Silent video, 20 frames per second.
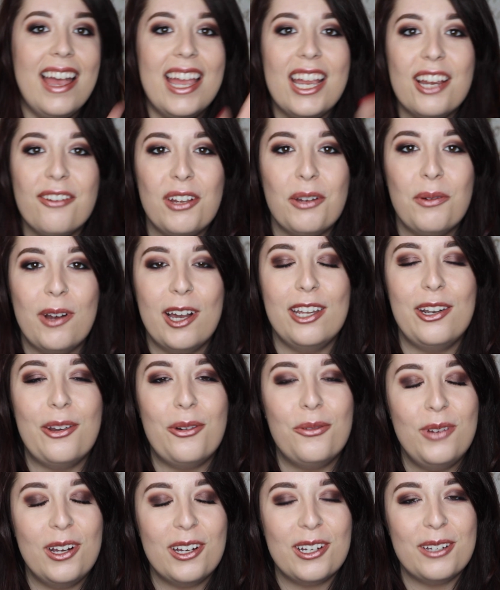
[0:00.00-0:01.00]
Hey
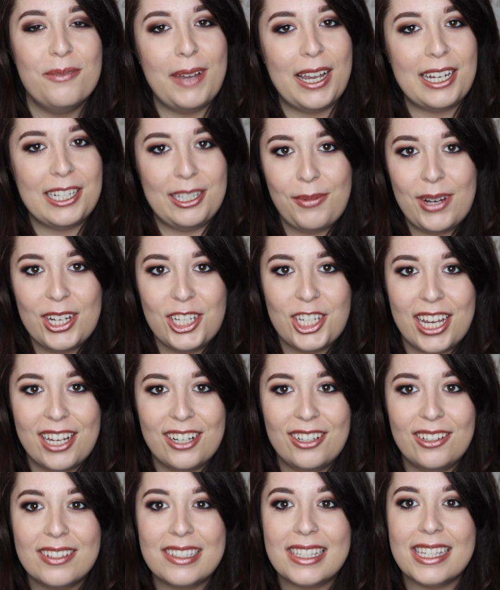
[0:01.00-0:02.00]
everyone, welcome back to my
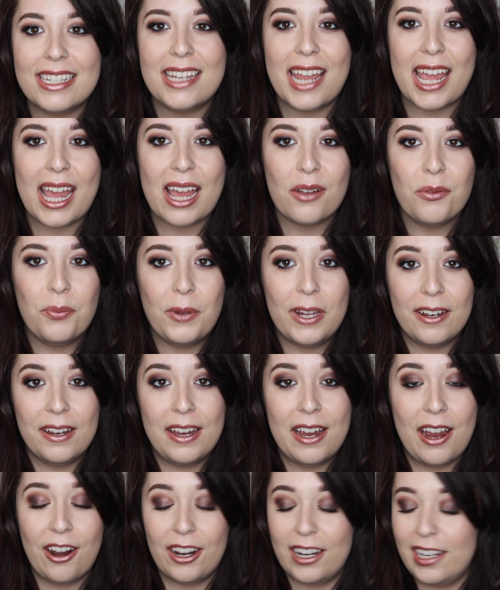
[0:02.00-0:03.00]
channel. Today
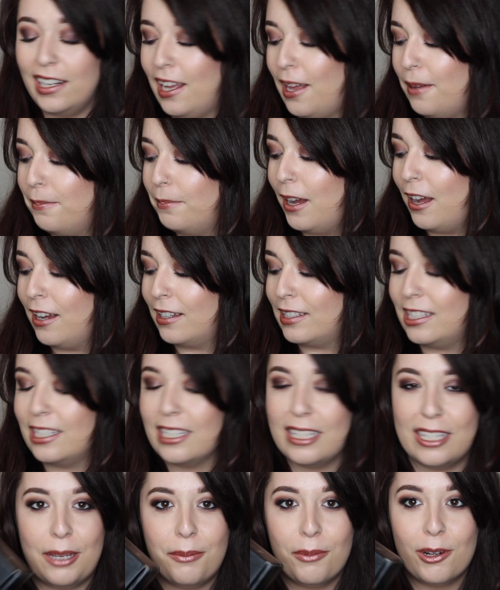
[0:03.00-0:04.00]
we are going to unbox
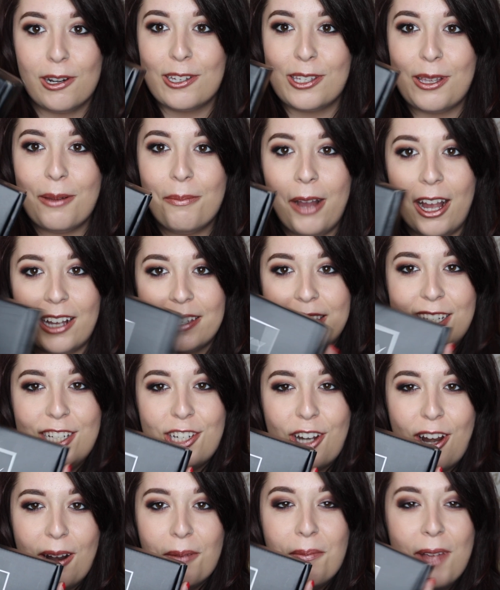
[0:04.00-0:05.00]
December's
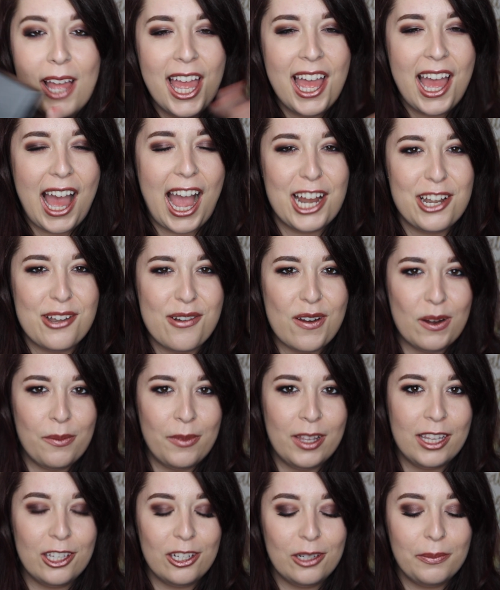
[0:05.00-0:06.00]
BoxyCharm. I know I'm
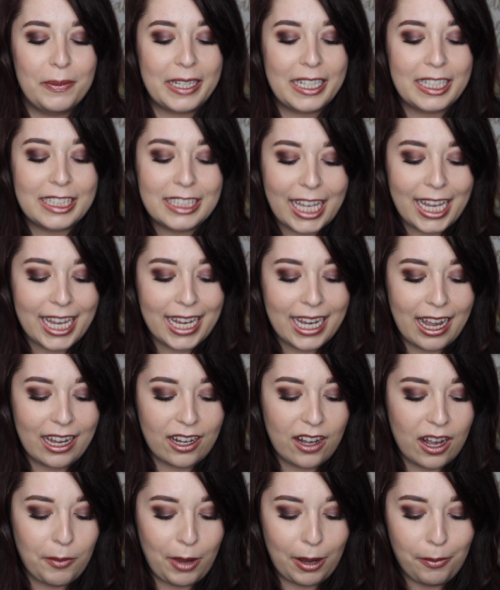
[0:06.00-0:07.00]
a little bit late. I
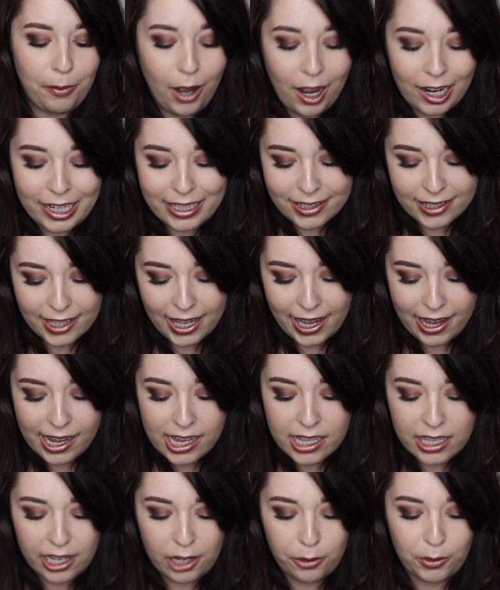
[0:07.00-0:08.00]
got my box late
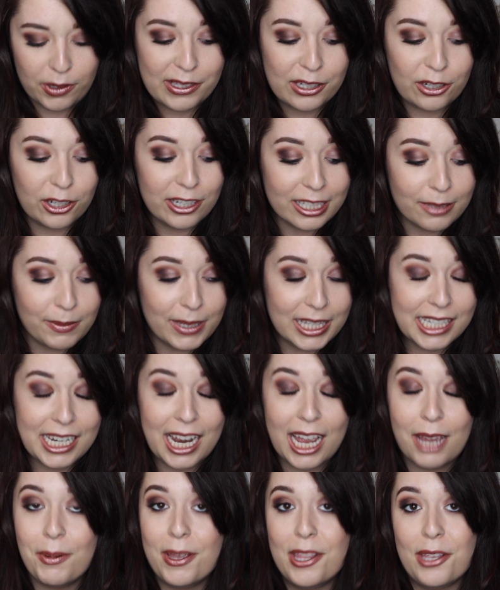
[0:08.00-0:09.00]
and then it was Christmas
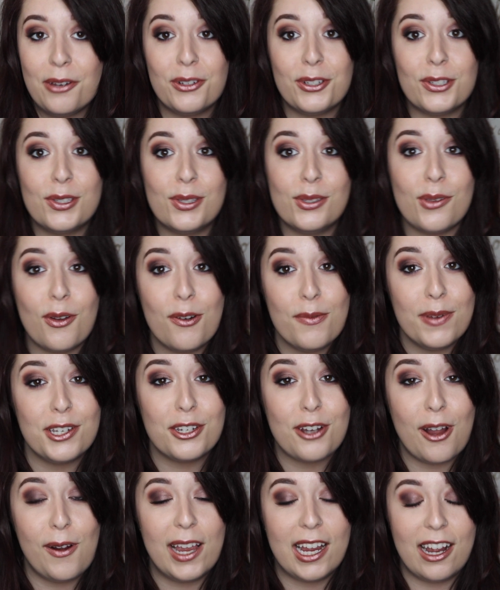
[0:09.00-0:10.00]
time and there's just so
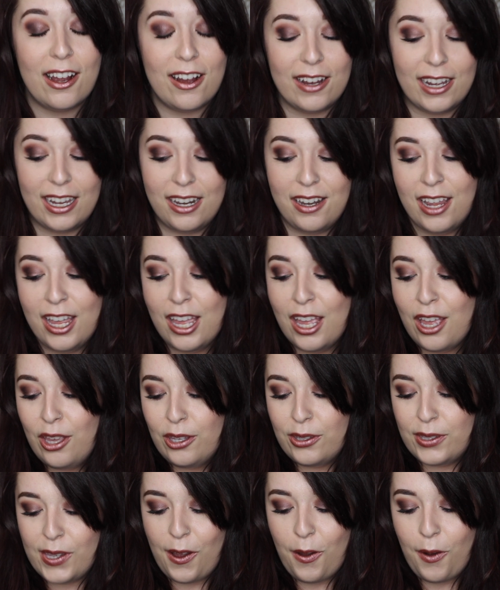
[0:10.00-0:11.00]
much going on.
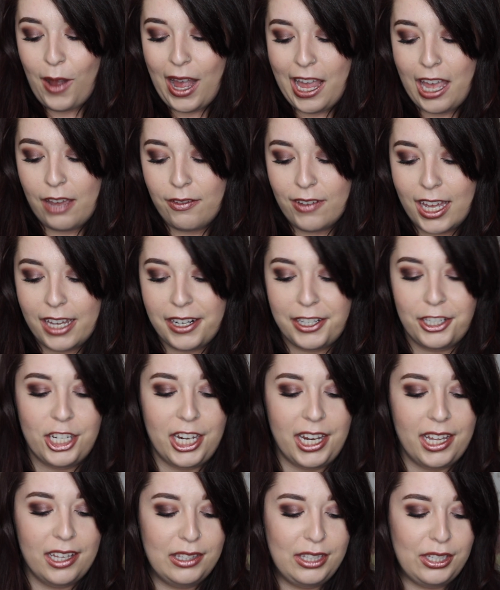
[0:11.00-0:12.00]
So I haven't had a
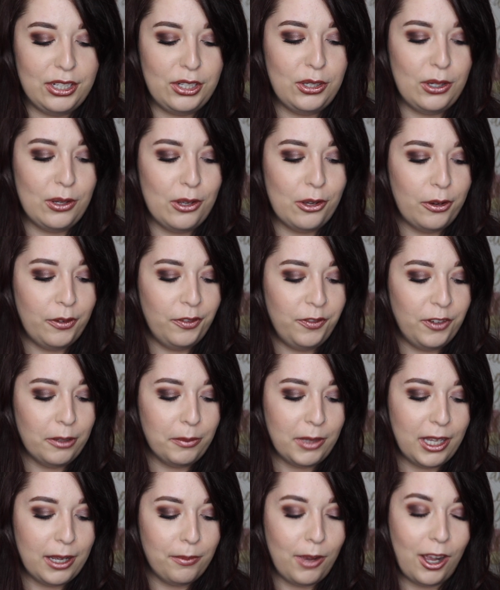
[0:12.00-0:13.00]
chance to
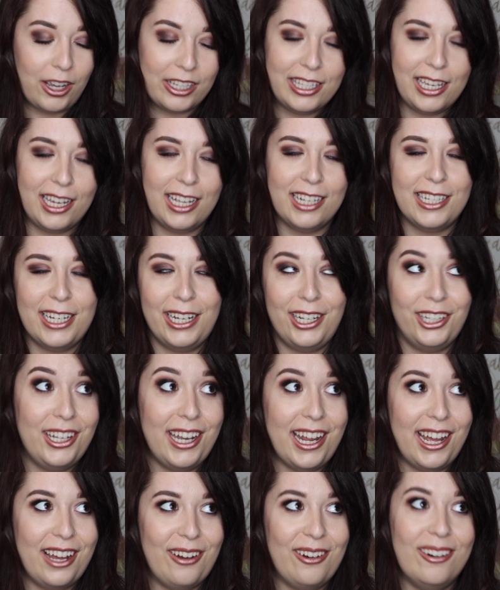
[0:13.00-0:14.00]
film the unboxing until
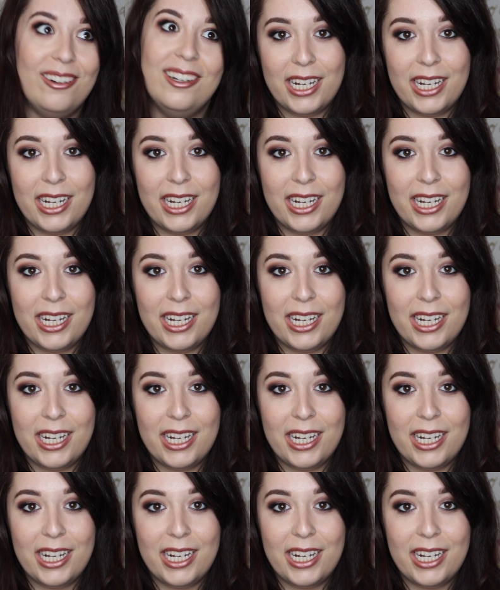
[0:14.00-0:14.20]
now.